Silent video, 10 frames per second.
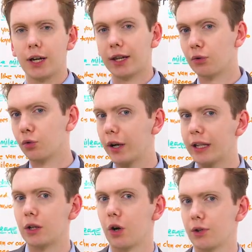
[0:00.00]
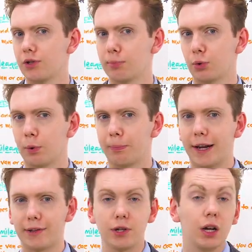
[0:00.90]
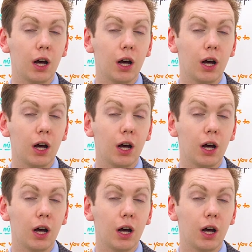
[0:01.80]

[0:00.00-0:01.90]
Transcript: and the running costs of broadband